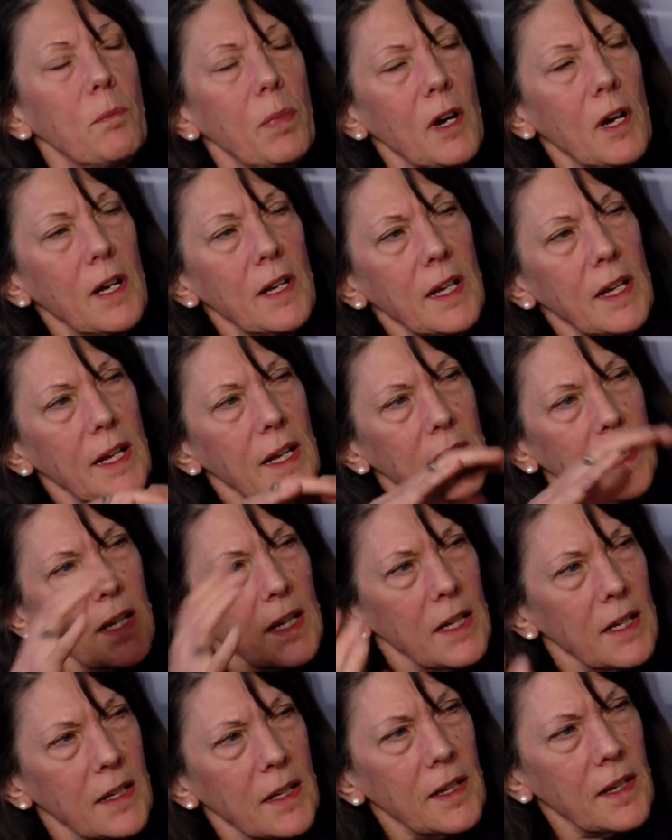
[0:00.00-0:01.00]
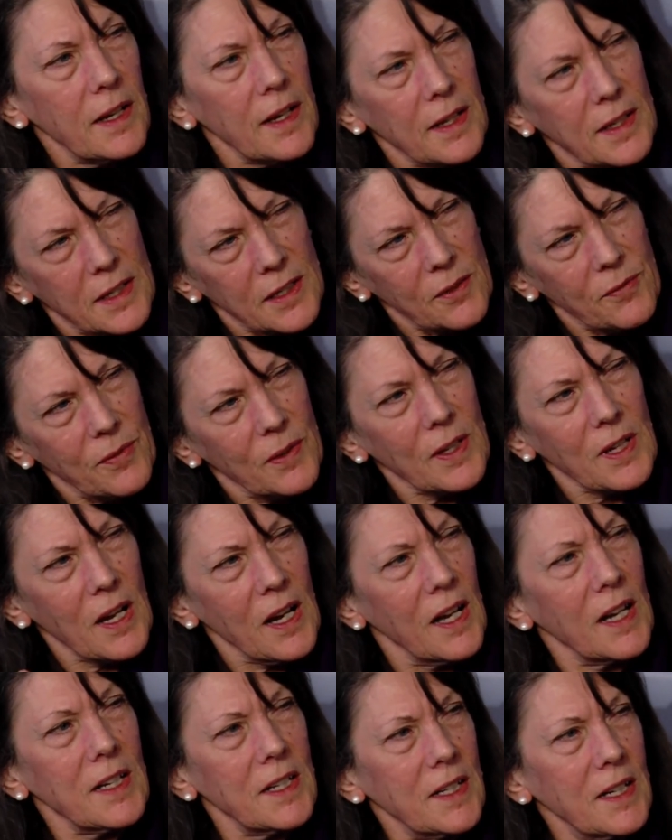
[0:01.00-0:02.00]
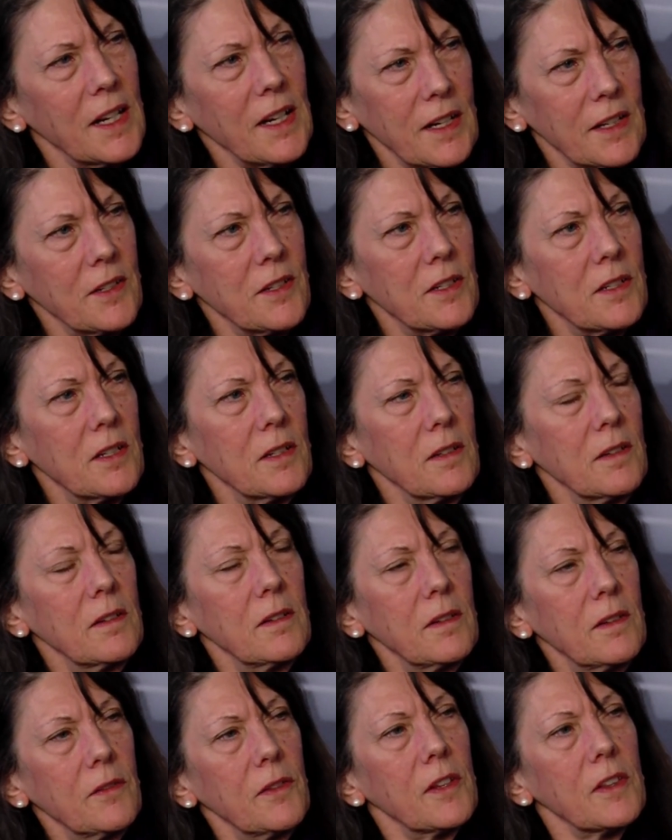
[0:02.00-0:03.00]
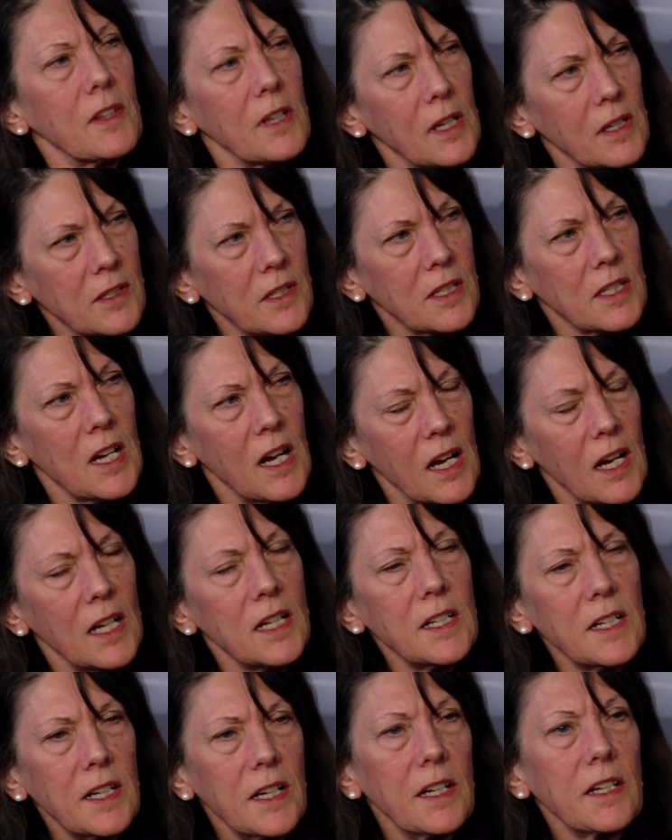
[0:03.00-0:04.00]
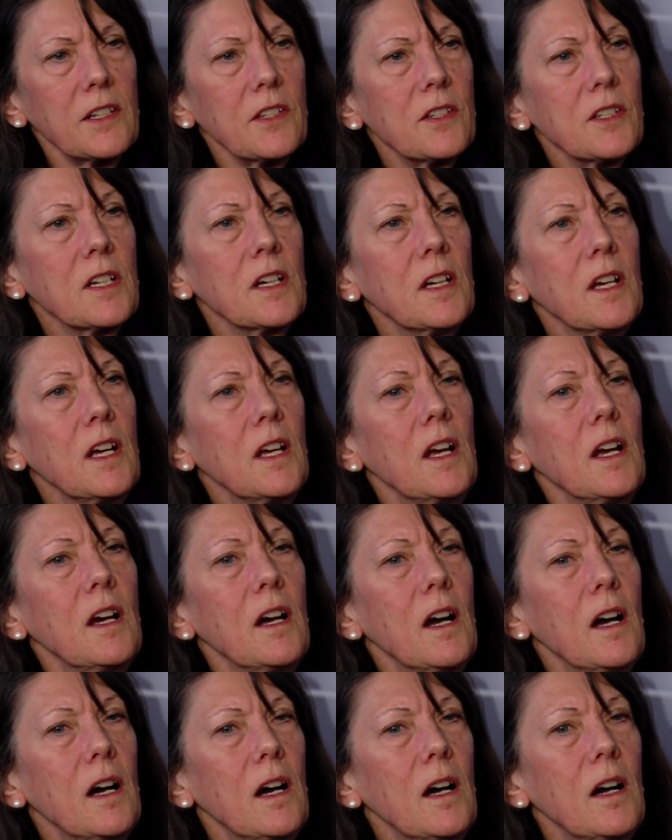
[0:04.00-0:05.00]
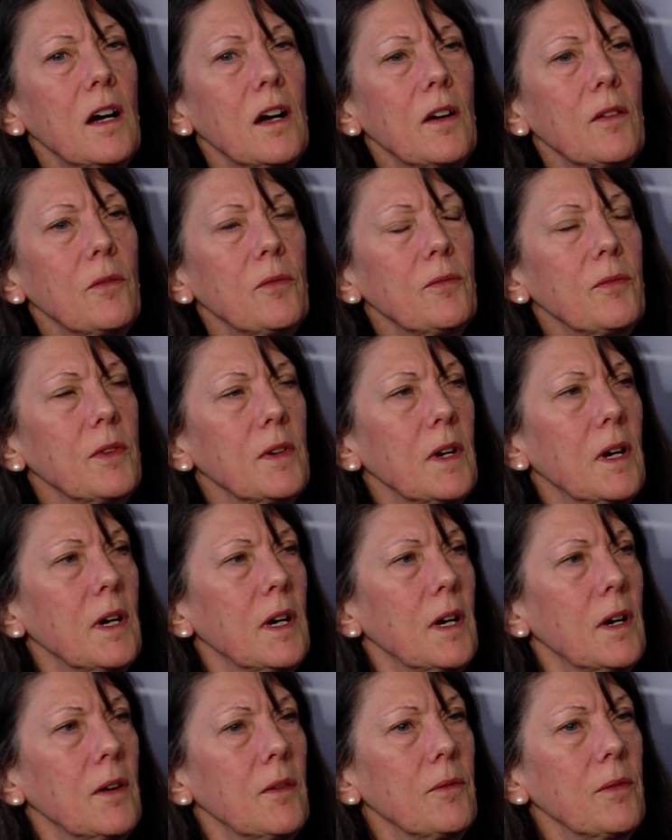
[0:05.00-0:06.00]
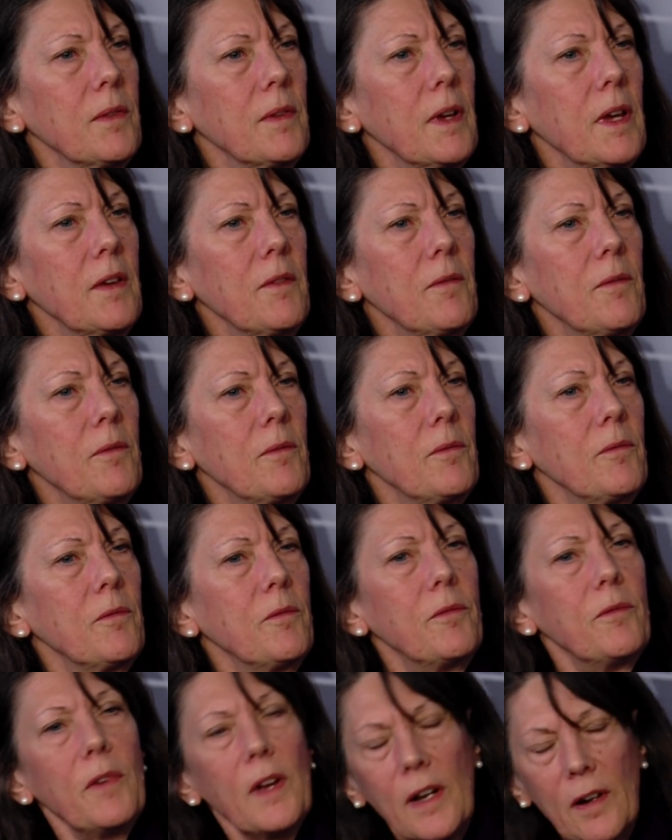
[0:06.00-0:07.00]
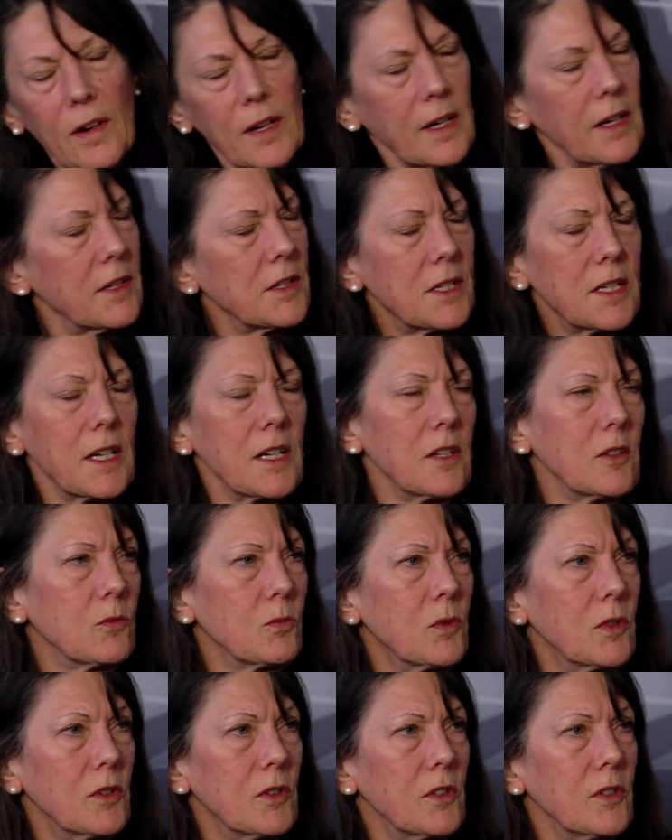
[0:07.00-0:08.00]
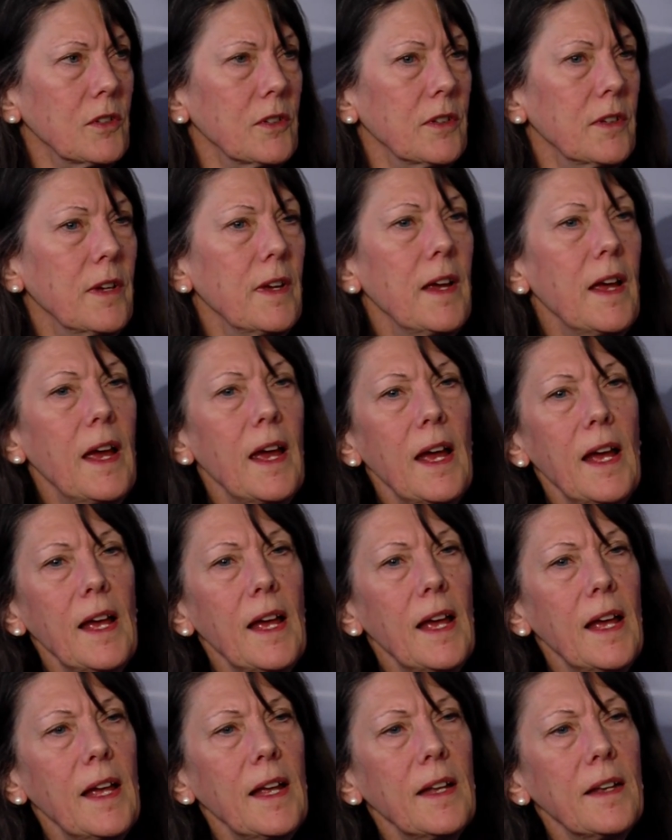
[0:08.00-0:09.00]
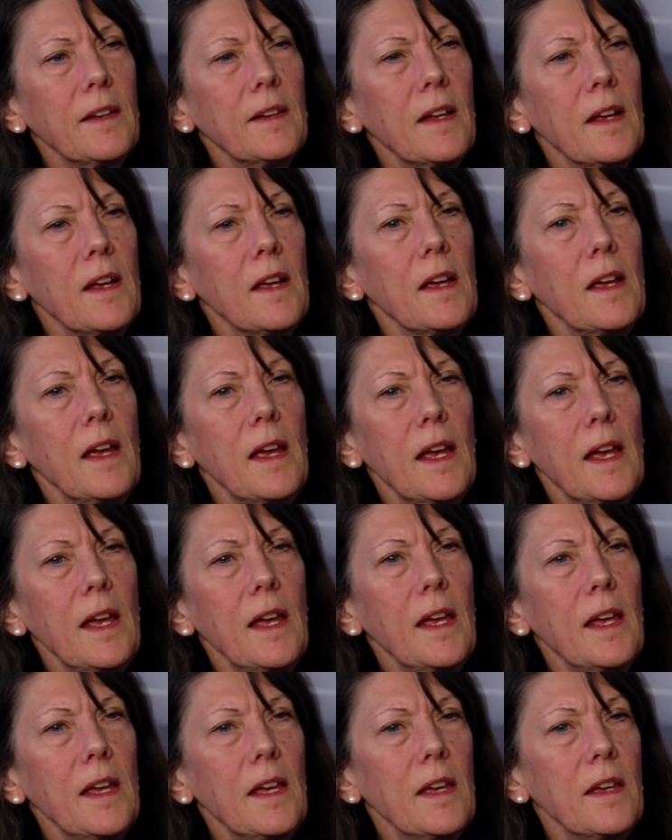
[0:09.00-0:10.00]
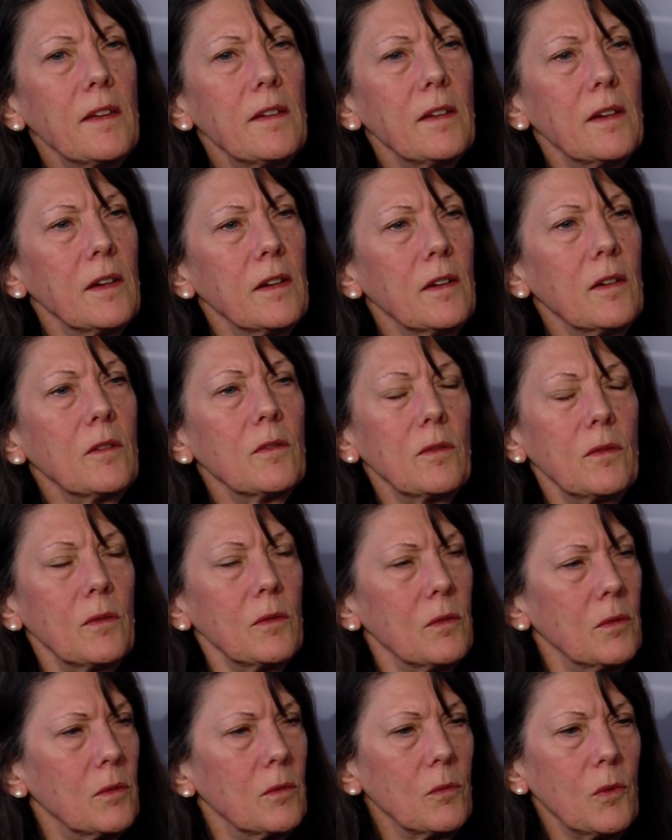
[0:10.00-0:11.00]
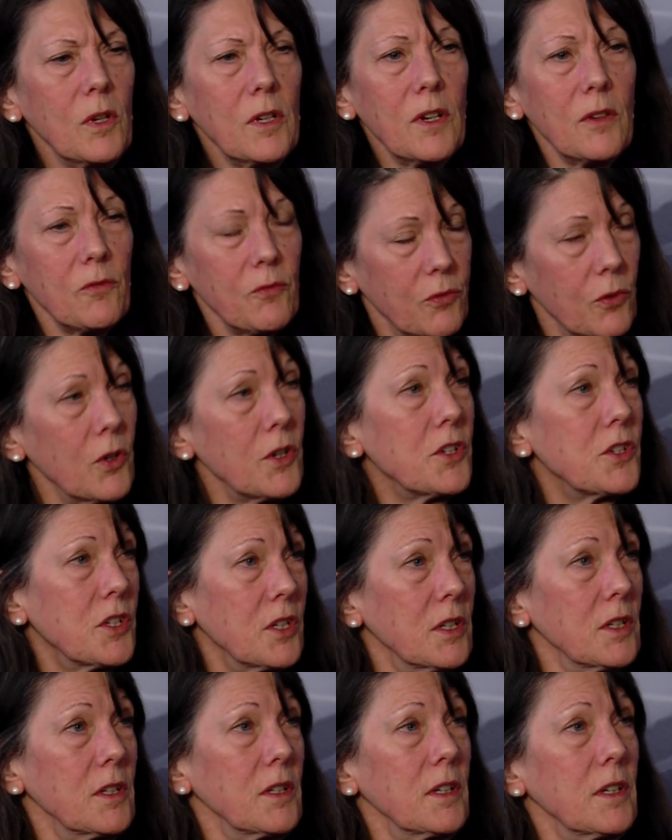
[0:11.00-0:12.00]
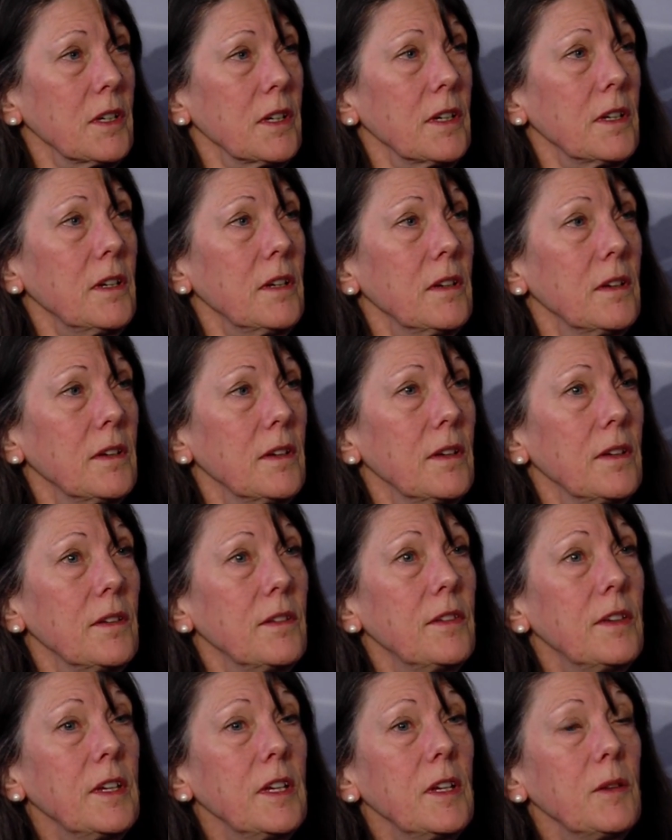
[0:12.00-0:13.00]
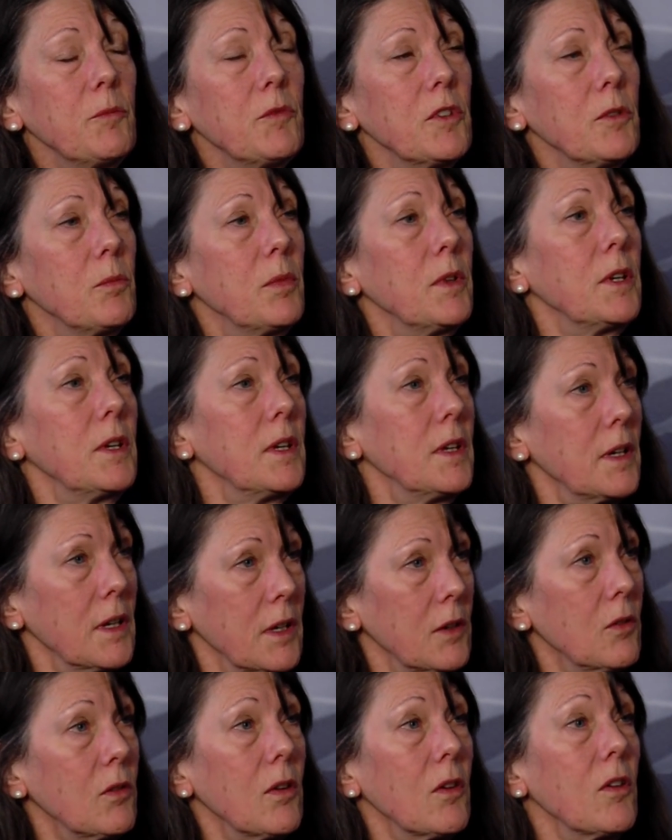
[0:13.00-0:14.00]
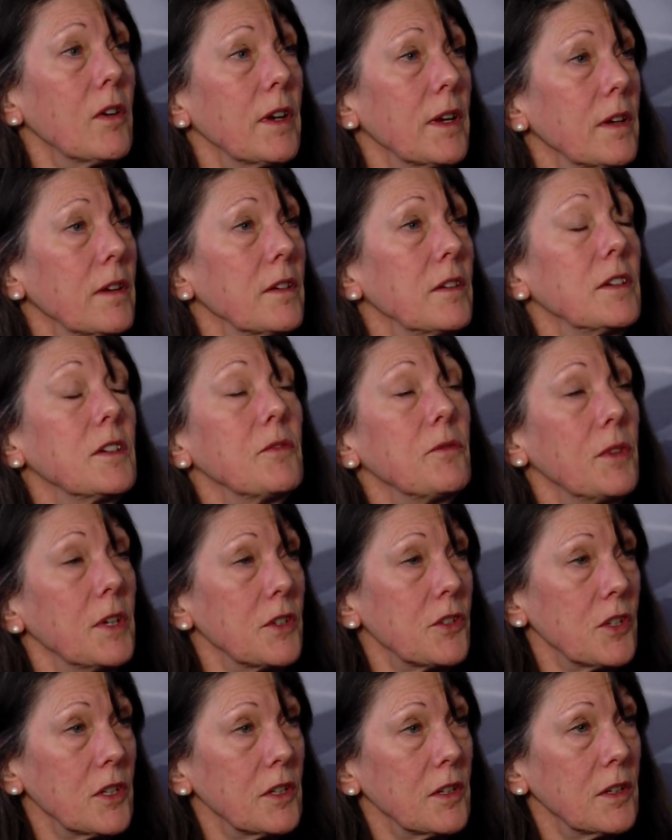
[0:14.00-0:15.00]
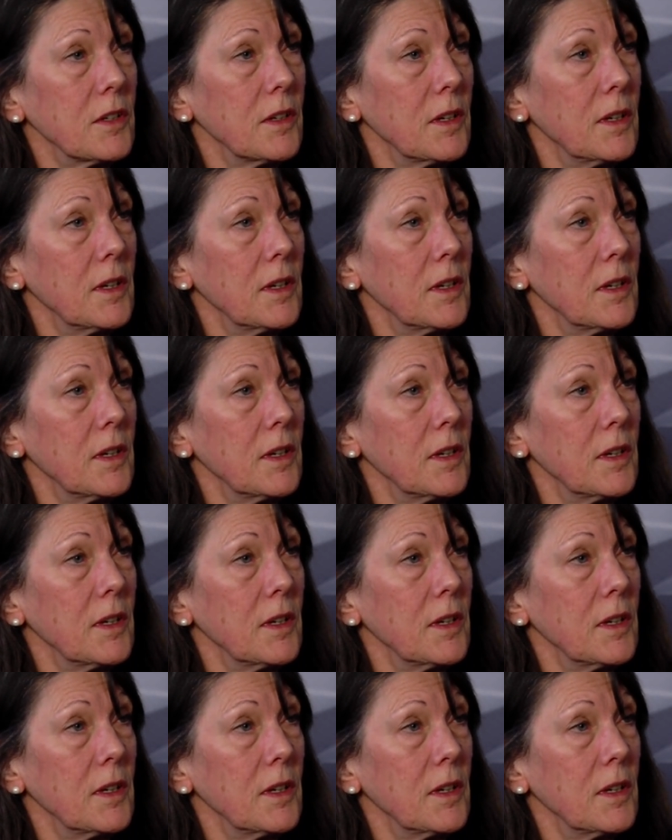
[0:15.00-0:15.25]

but in a different context. And this context of, of a very unsettled world and a, uh, what unfortunately Seem to be a growing division